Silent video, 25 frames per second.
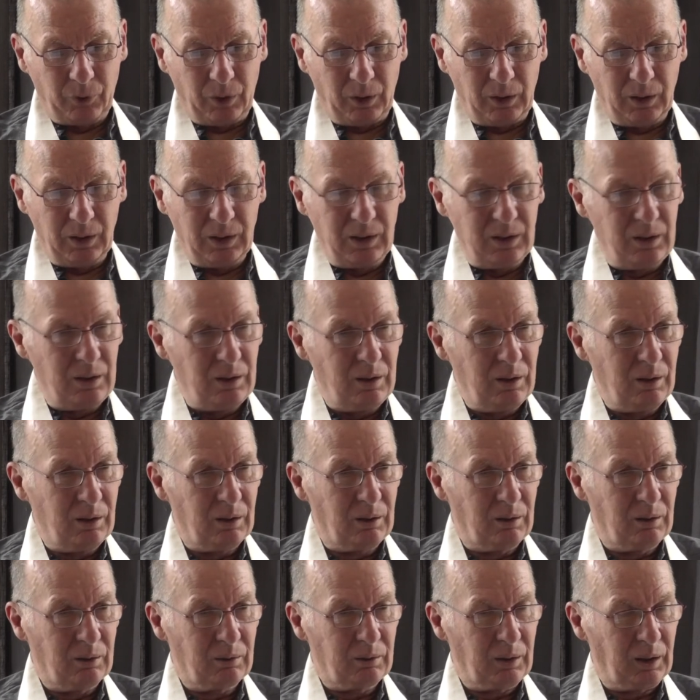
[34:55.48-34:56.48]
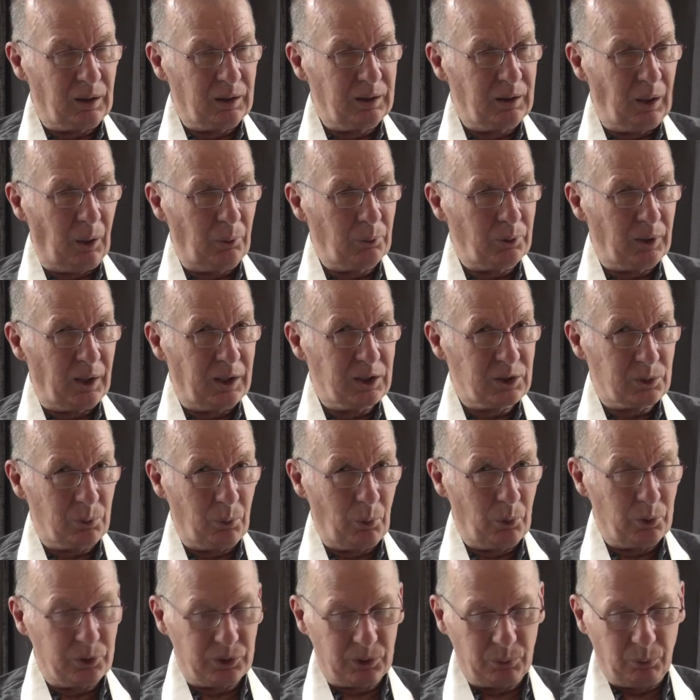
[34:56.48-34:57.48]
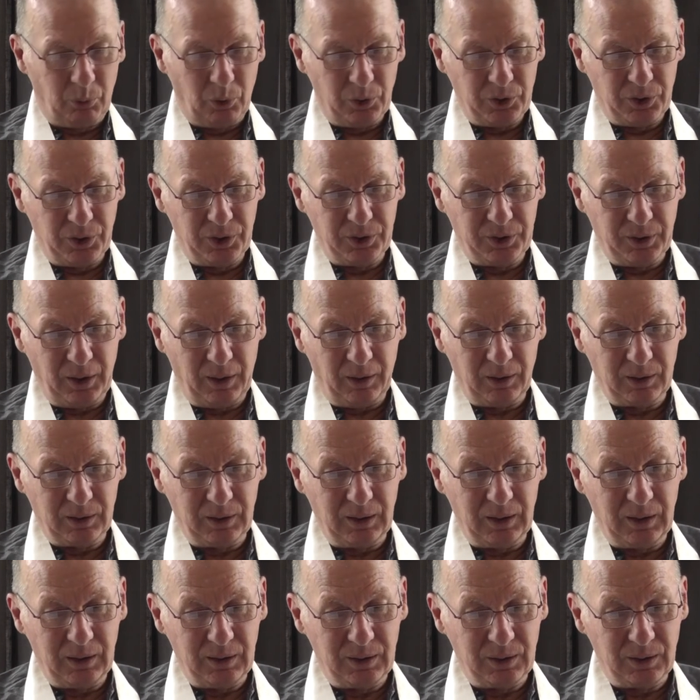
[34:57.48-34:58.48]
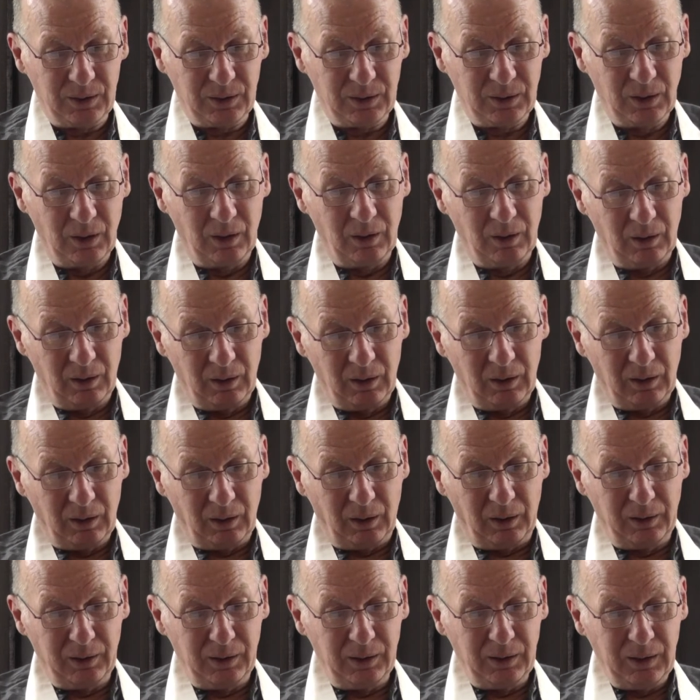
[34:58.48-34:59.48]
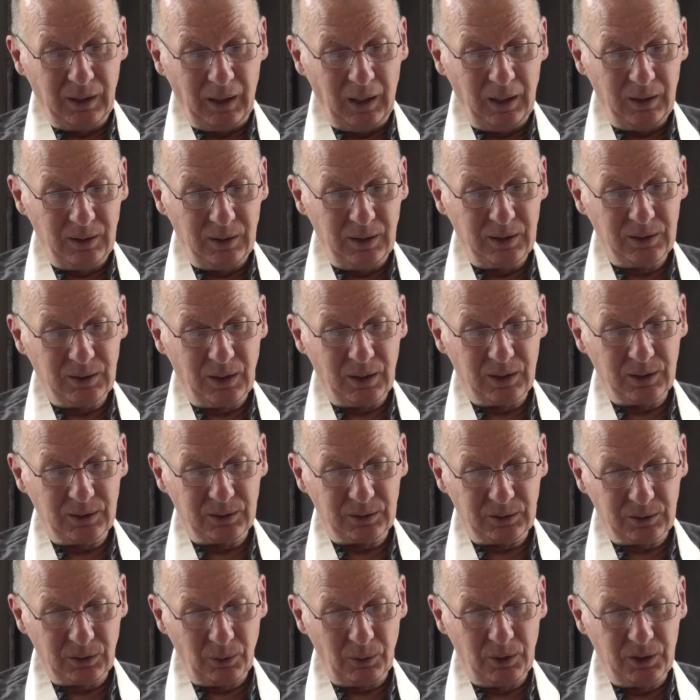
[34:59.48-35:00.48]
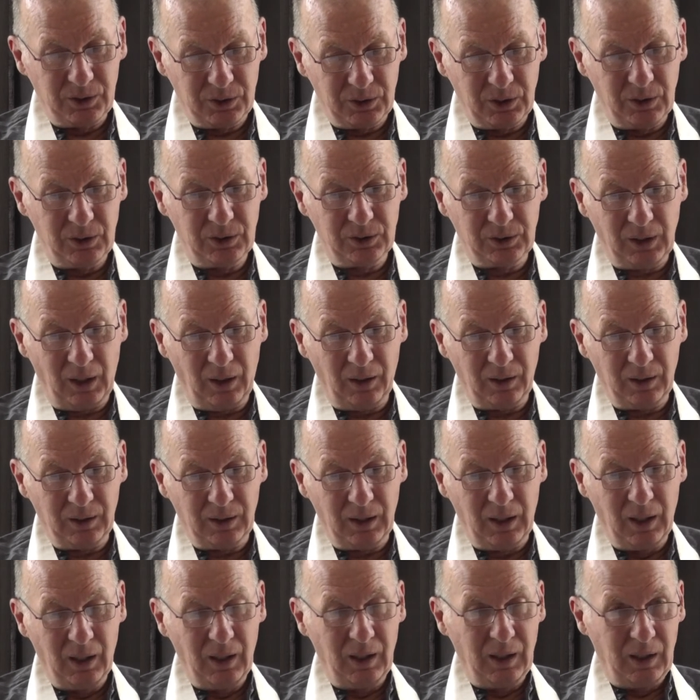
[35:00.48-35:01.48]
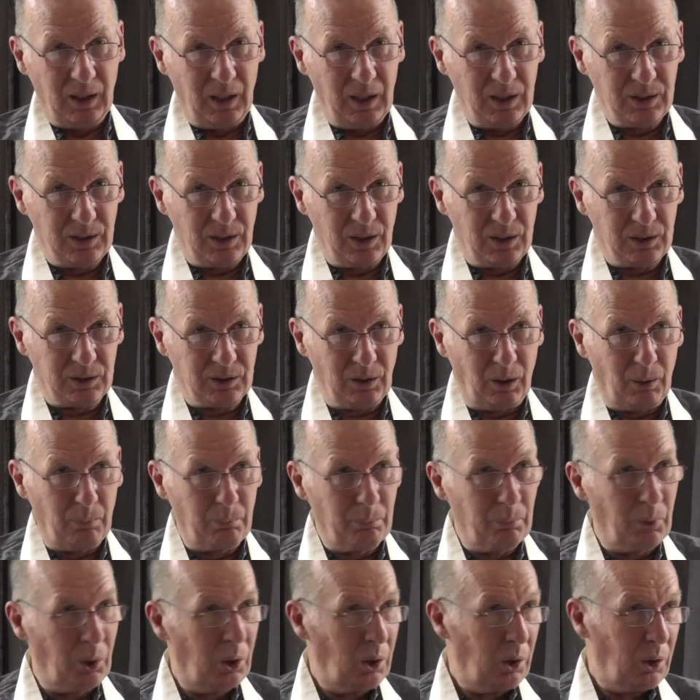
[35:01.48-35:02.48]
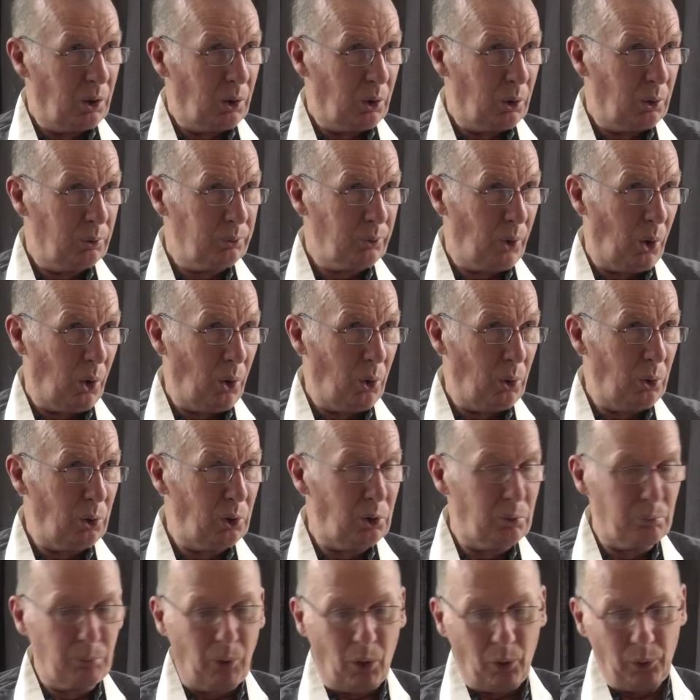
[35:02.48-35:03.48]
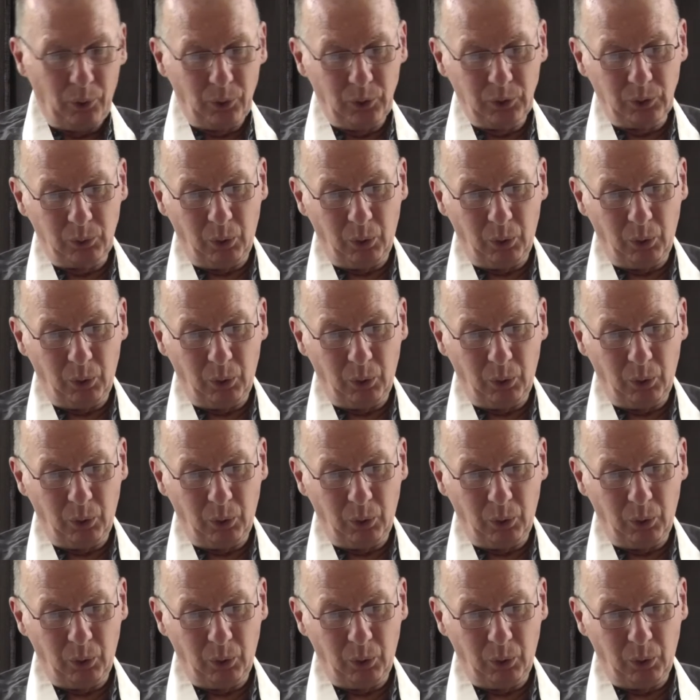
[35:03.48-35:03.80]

he uh, he outlines what, what sincerity is, and in the end he says, "Sincerity is the sum of all moral